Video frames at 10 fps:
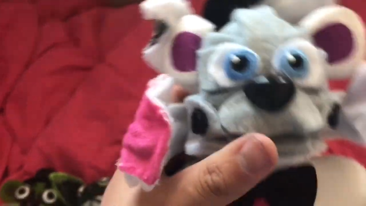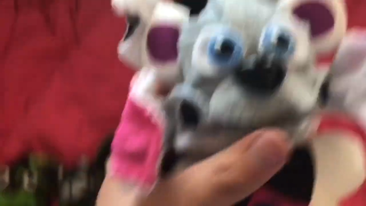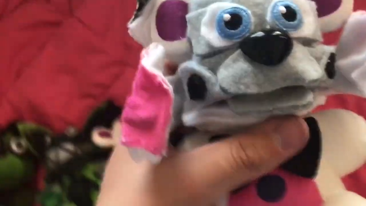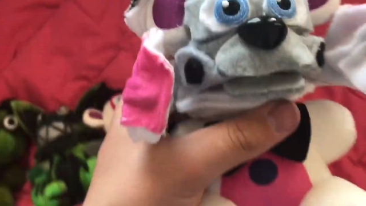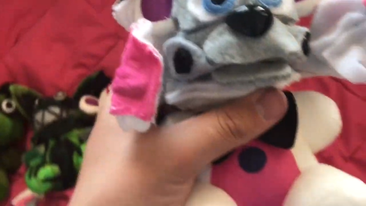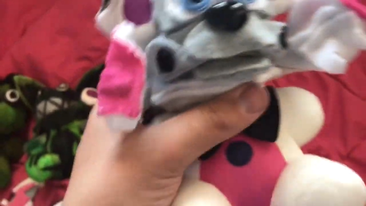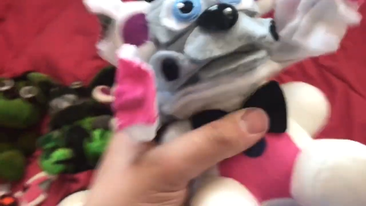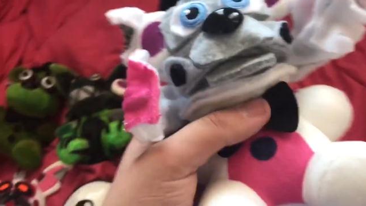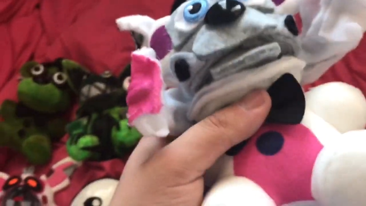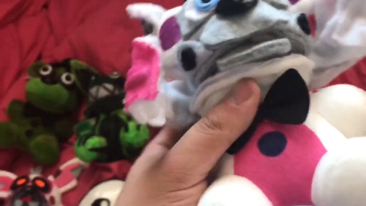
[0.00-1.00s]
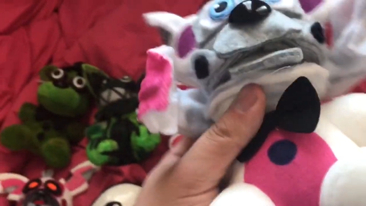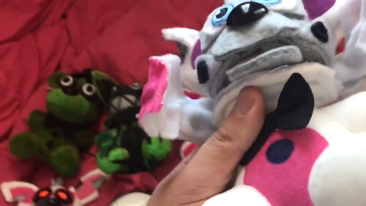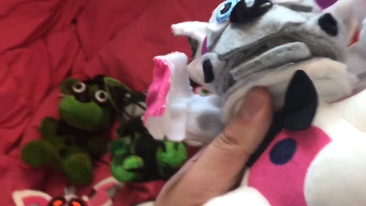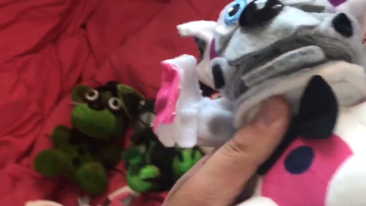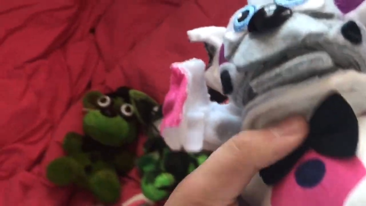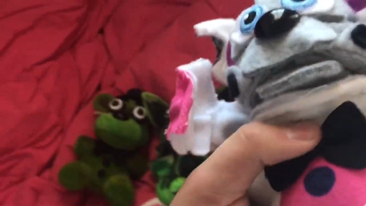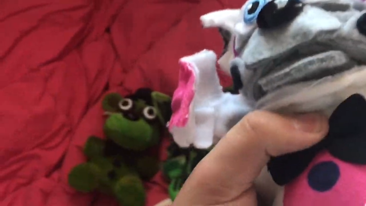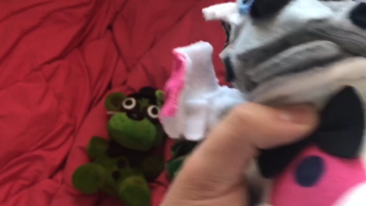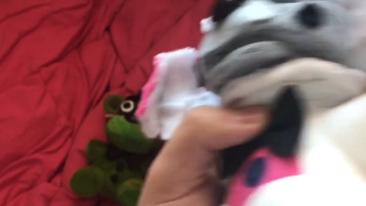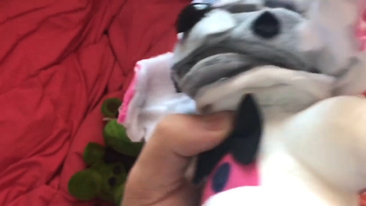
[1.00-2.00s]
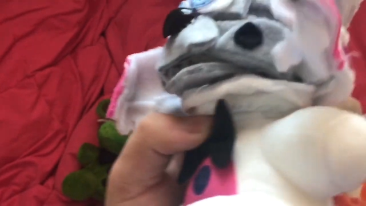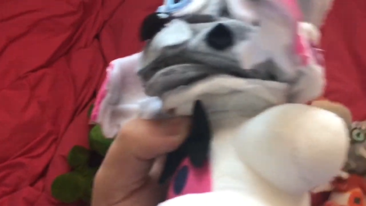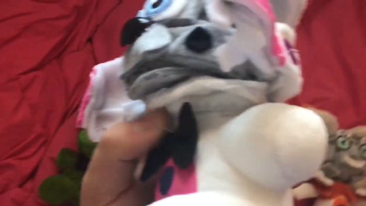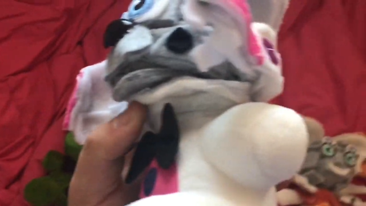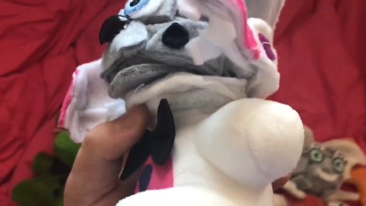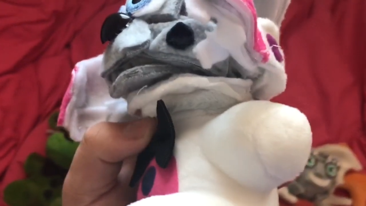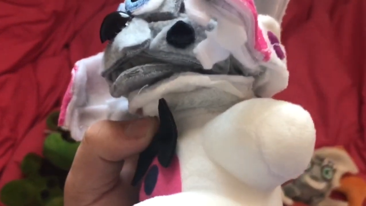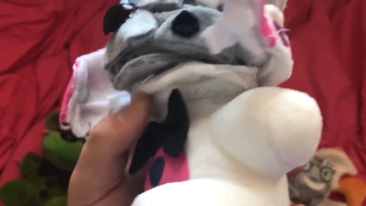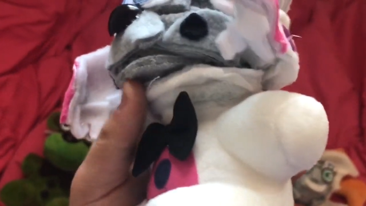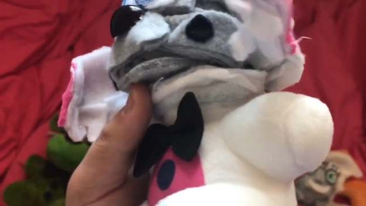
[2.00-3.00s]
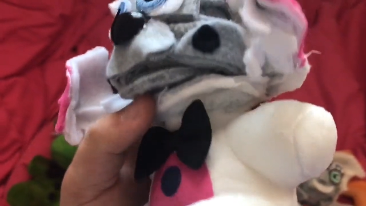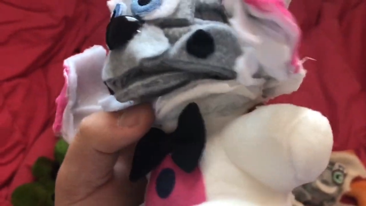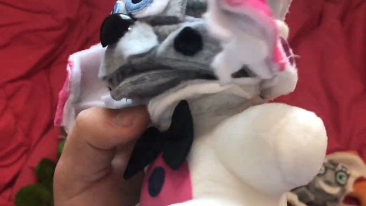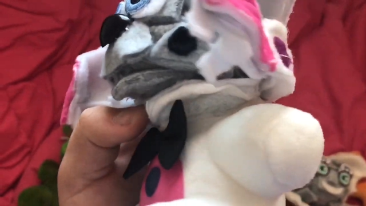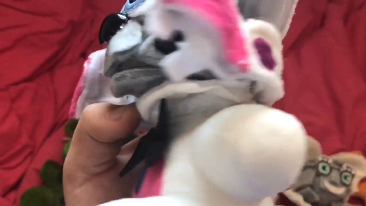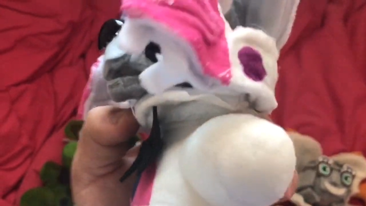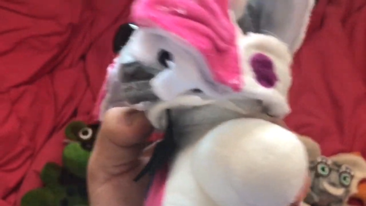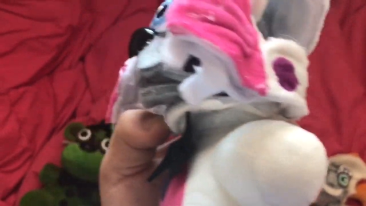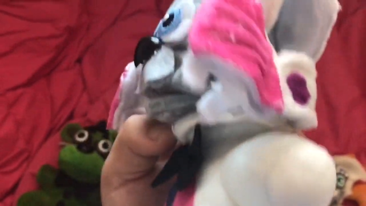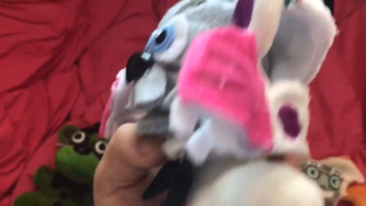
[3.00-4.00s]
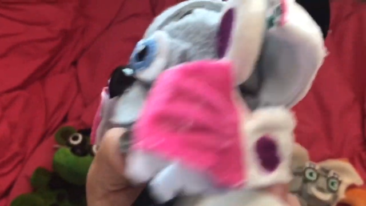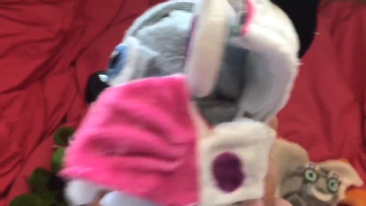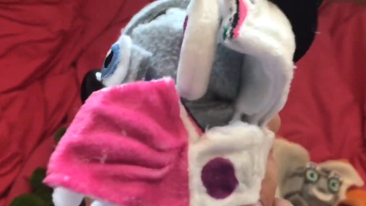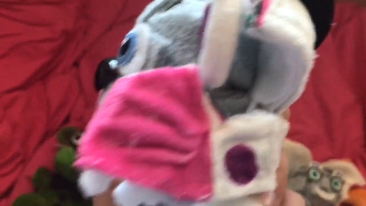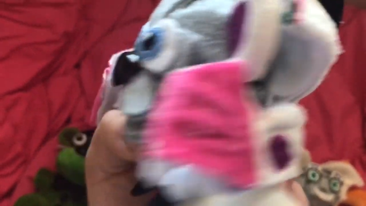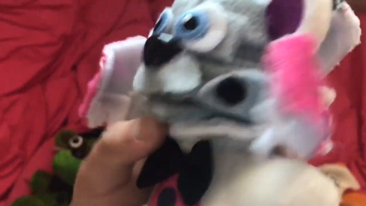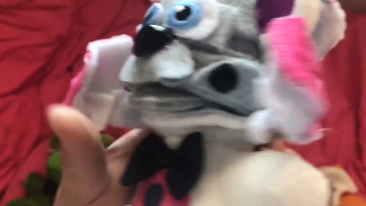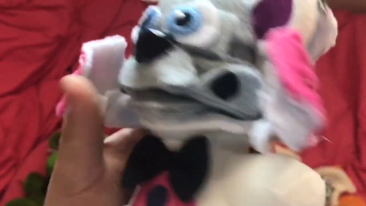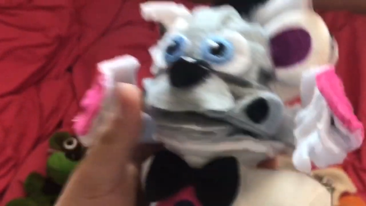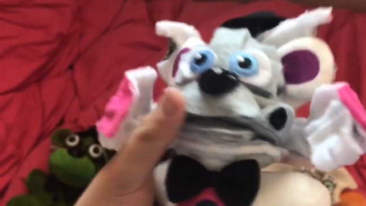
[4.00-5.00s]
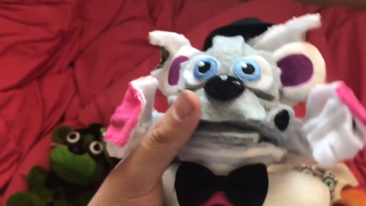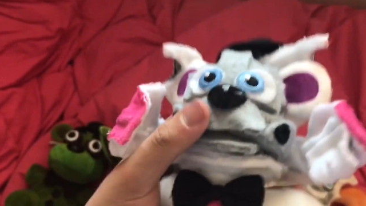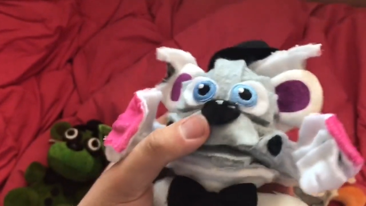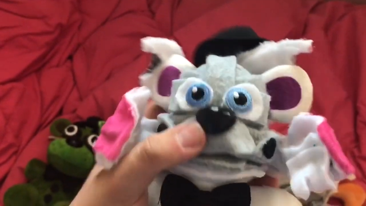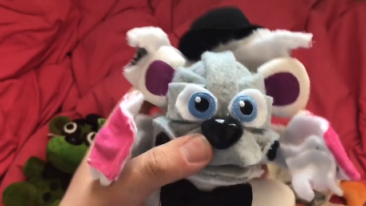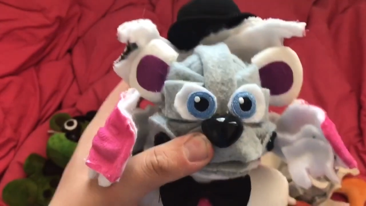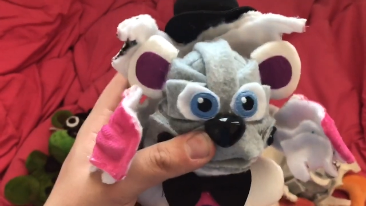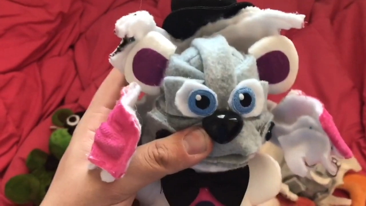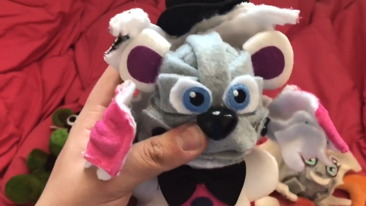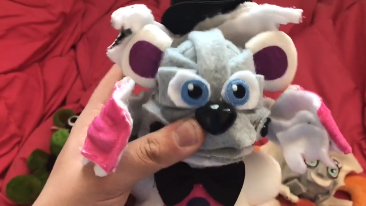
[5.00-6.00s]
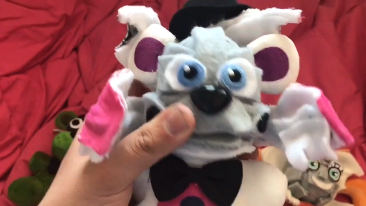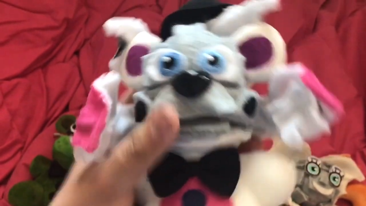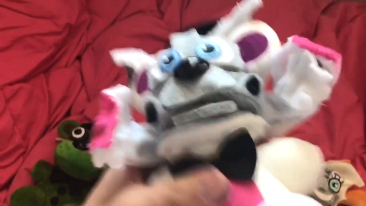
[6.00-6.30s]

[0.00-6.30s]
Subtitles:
[unreadable: no face in view]